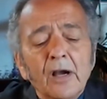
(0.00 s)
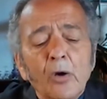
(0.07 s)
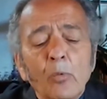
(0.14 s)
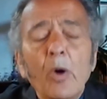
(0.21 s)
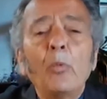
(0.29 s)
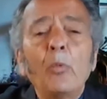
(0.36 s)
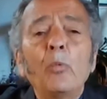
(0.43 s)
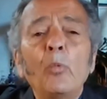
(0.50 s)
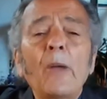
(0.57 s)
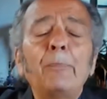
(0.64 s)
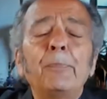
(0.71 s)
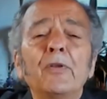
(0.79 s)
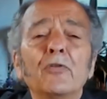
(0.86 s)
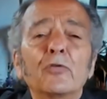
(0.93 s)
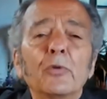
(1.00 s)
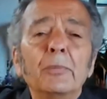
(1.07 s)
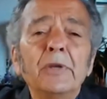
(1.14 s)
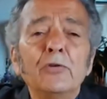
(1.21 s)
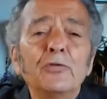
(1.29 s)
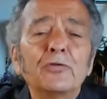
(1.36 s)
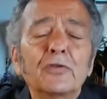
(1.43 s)
what weapons will
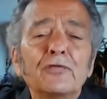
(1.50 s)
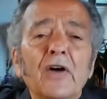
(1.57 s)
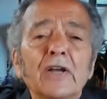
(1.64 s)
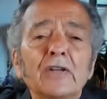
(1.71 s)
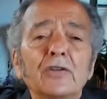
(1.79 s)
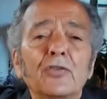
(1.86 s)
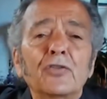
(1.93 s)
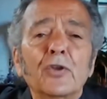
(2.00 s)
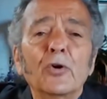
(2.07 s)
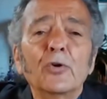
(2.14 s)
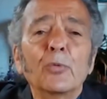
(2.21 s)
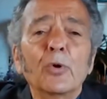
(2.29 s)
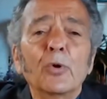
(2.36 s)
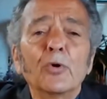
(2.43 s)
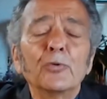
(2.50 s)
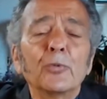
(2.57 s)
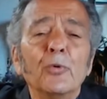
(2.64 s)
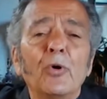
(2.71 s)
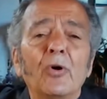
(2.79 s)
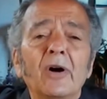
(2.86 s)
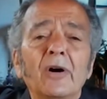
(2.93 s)
be used to fight the Third World
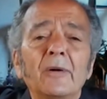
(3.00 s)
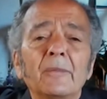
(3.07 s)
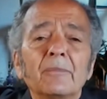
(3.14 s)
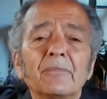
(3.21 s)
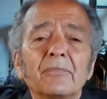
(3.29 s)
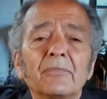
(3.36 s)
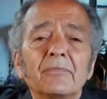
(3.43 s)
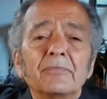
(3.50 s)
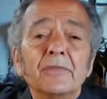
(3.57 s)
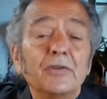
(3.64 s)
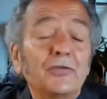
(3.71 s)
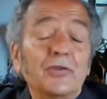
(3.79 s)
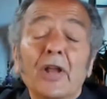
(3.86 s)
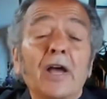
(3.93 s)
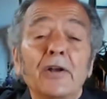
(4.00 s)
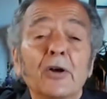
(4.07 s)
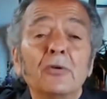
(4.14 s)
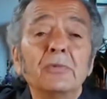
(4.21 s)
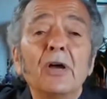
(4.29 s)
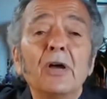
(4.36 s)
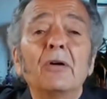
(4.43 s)
War? He said, I
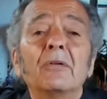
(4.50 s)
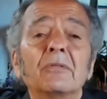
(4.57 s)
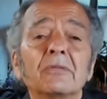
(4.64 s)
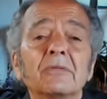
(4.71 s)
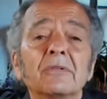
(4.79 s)
don't know.